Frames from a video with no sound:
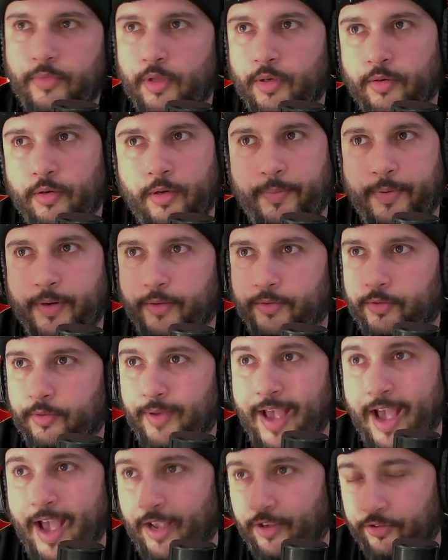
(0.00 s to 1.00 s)
gonna bring up
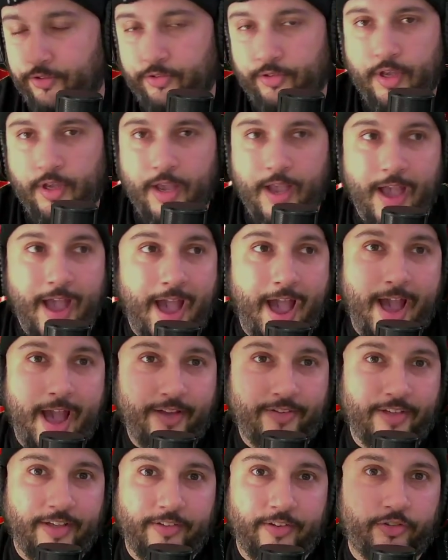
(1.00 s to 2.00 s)
some Ash.
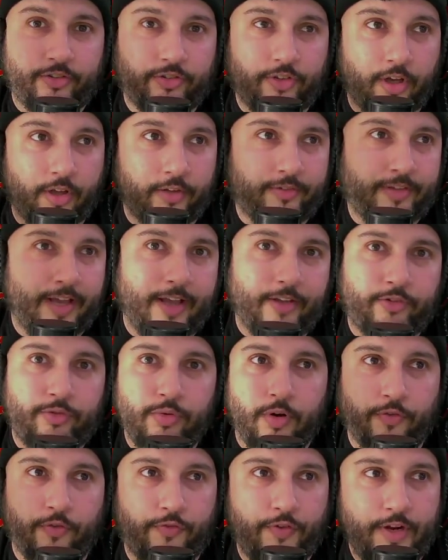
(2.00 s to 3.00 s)
Ash has a
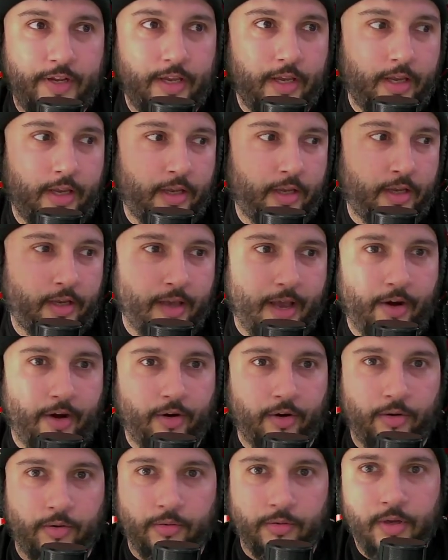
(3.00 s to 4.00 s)
tattoo of freaking, I
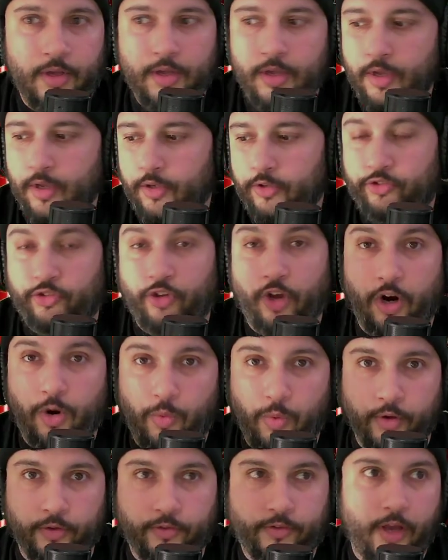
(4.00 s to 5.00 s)
don't know,
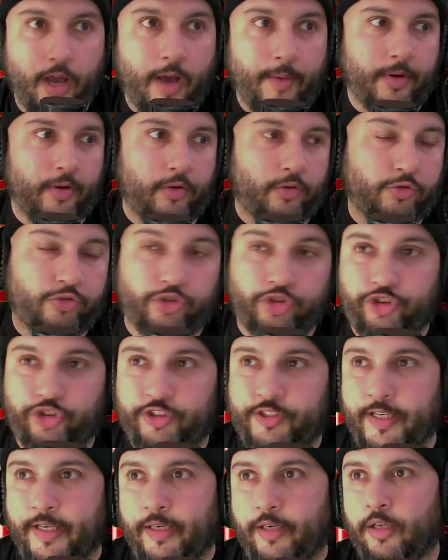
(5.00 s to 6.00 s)
Star Wars. I'm gonna, oh
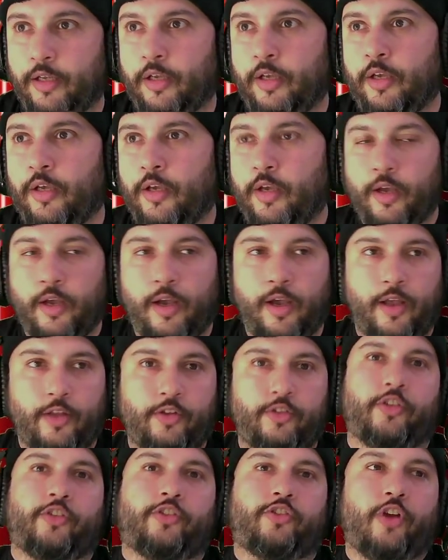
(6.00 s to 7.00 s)
shit.
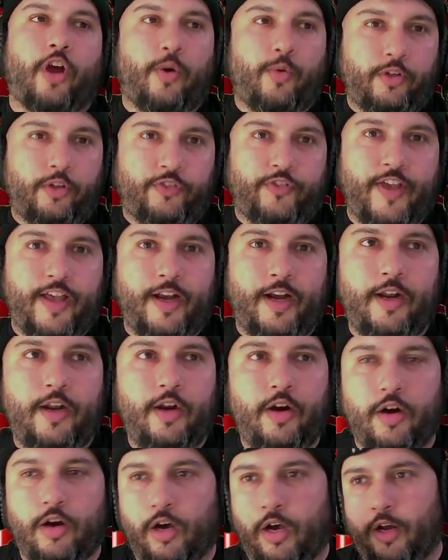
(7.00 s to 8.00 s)
There's a Star Wars fan in
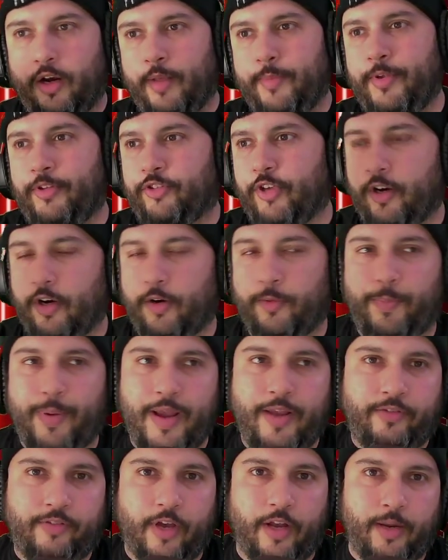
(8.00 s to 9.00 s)
here? Oh, let me check her
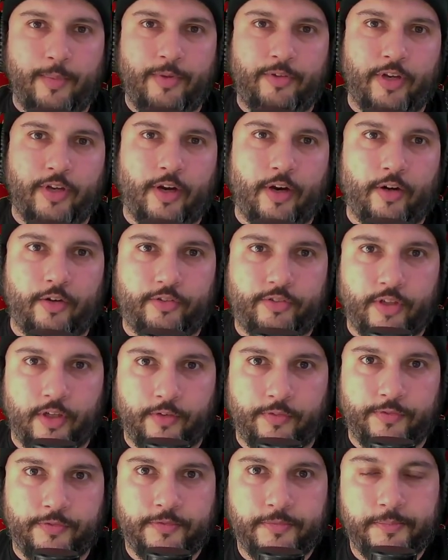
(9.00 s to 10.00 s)
page out. Let me check out her
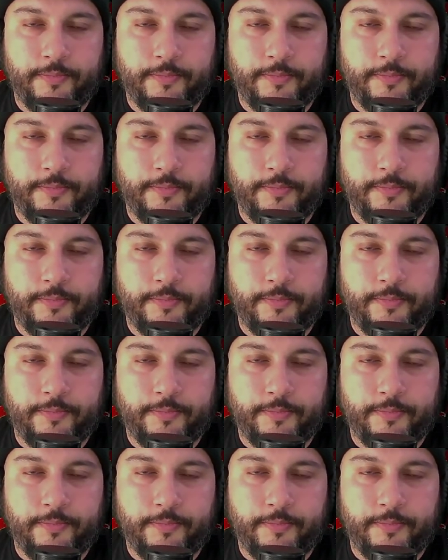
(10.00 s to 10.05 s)
stuff.